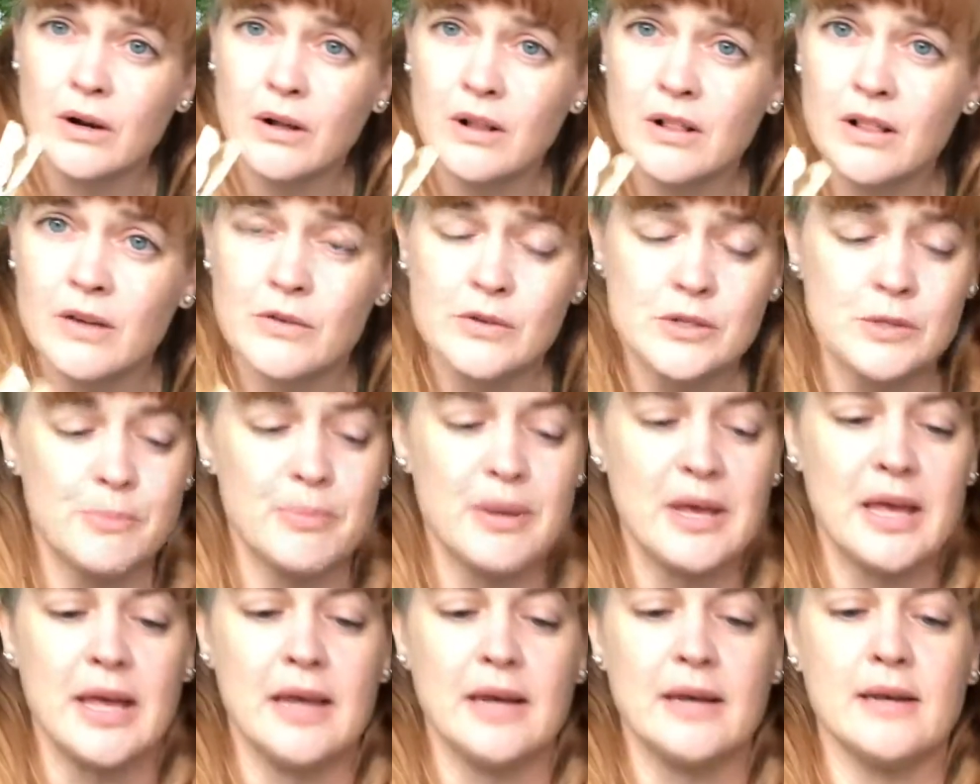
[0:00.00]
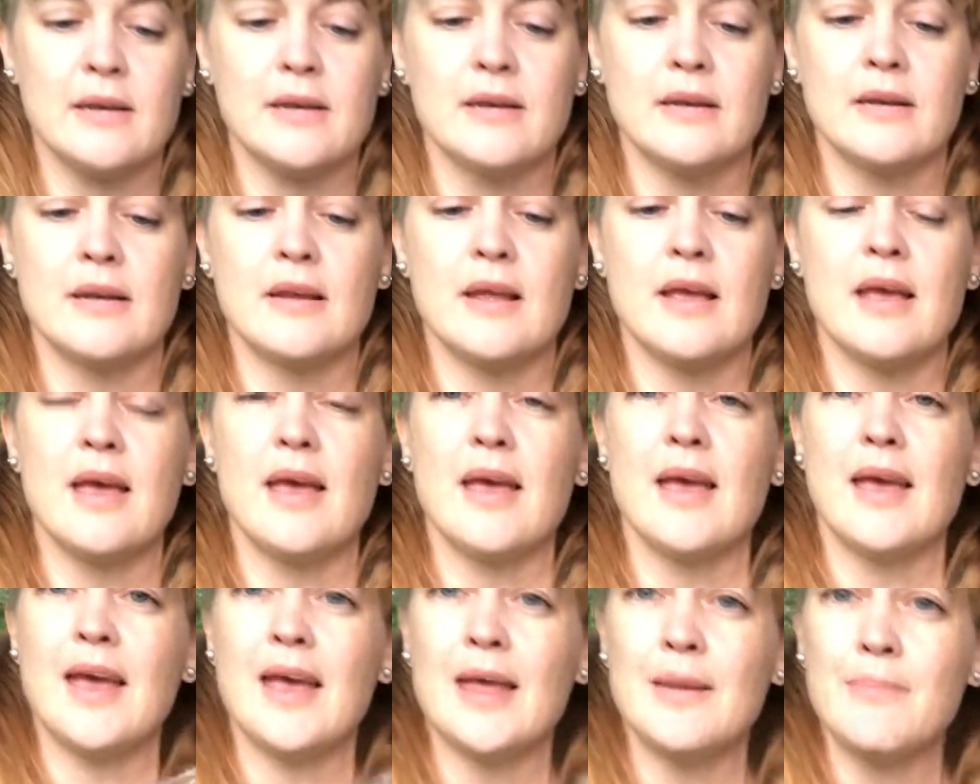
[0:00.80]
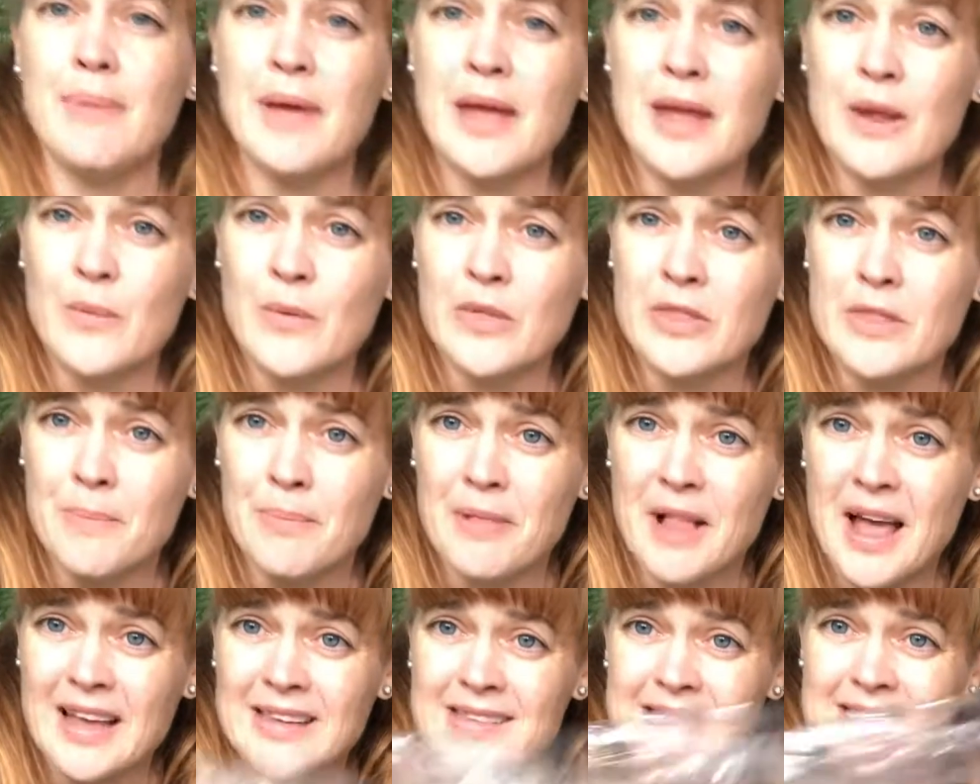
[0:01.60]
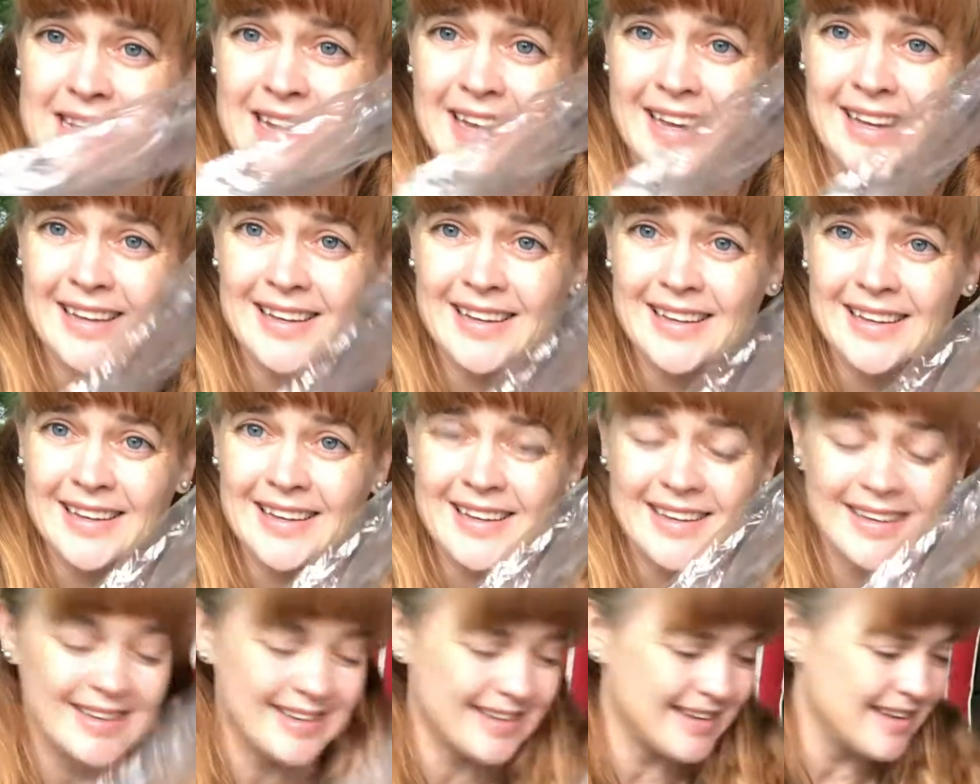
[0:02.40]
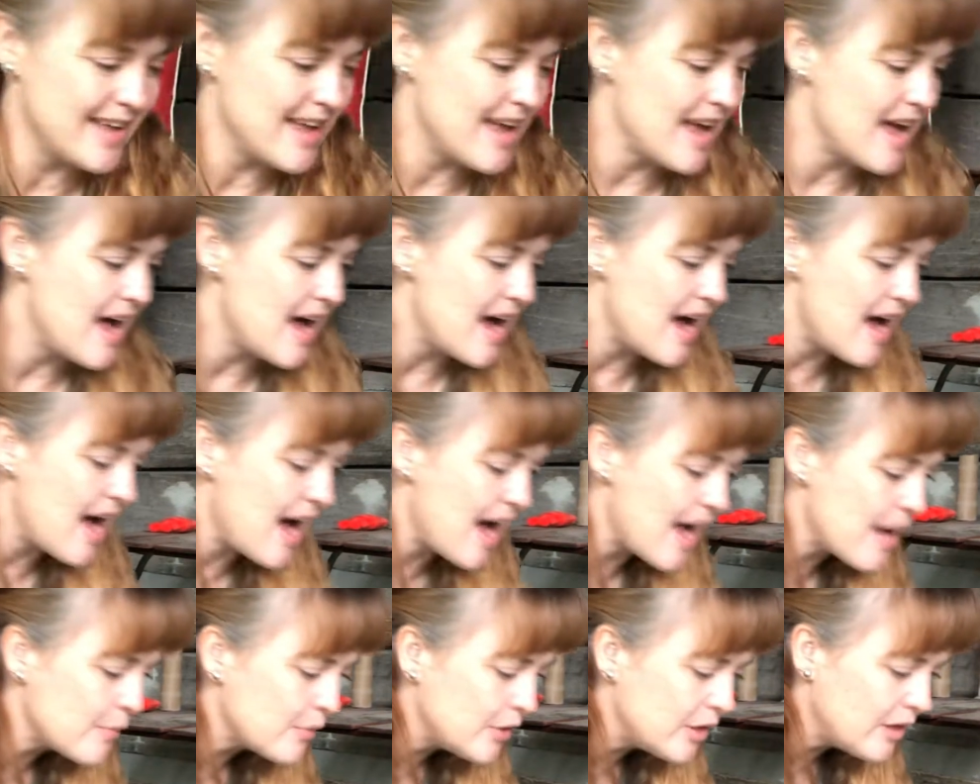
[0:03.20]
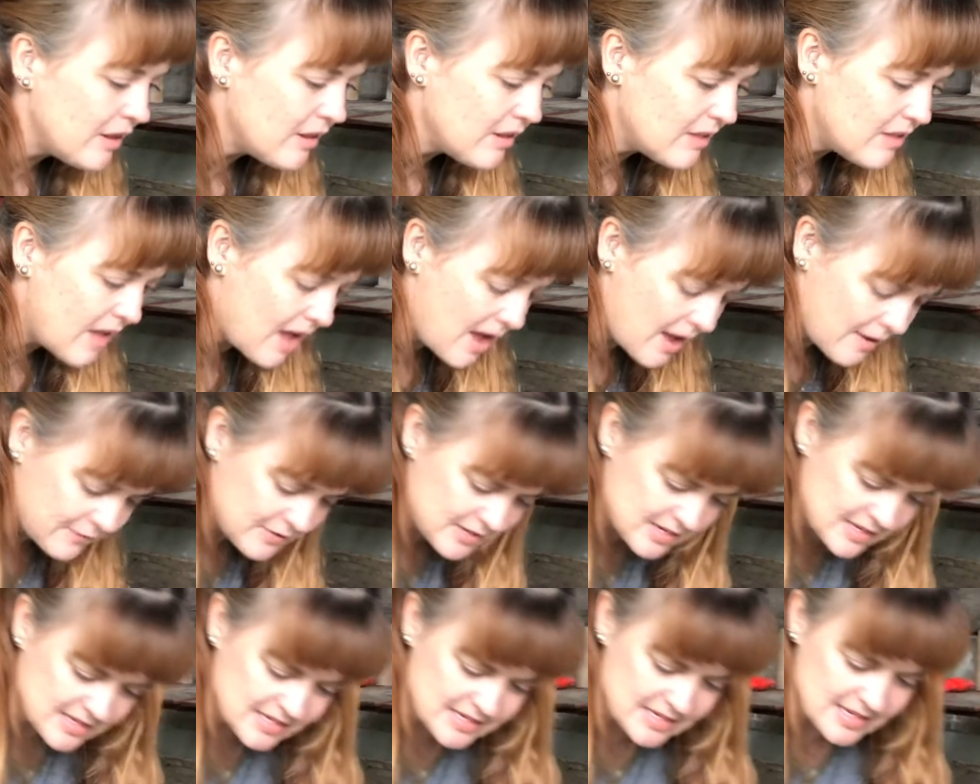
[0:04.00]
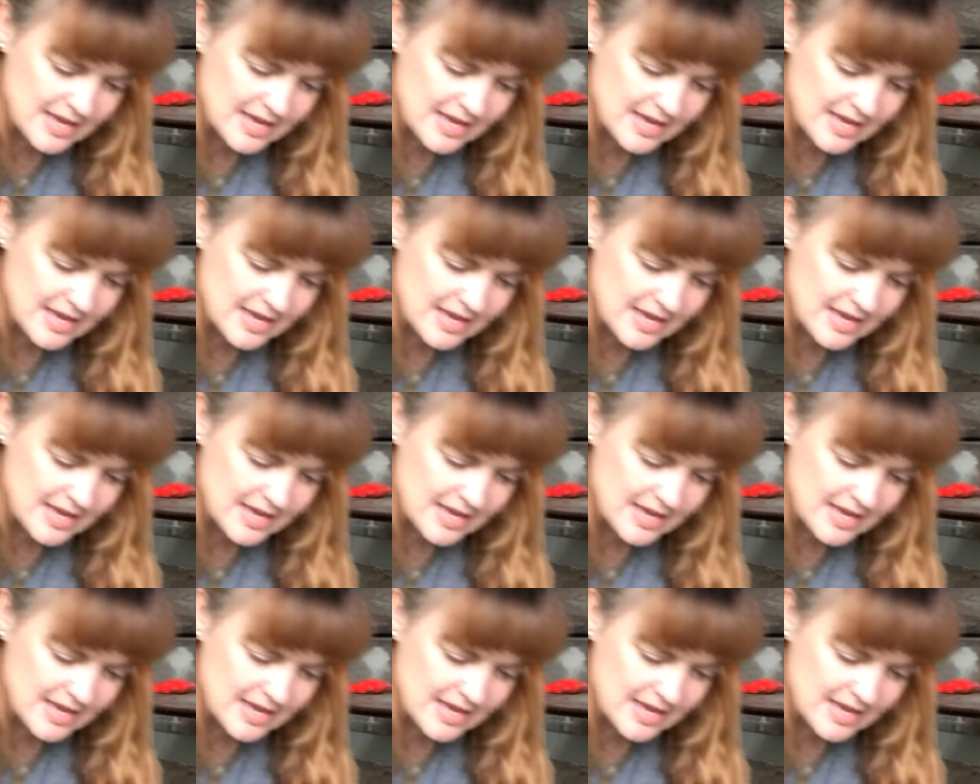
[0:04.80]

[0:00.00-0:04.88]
clothespin and paint with the plastic. I would love to see